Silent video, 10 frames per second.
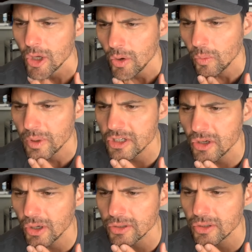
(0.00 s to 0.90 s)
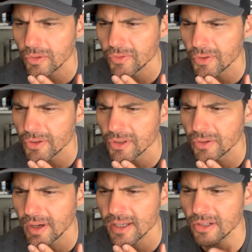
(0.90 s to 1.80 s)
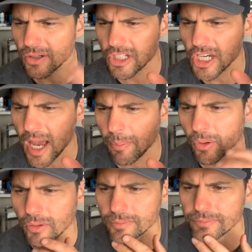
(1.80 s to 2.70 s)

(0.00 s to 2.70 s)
which is also referred to as her chapel.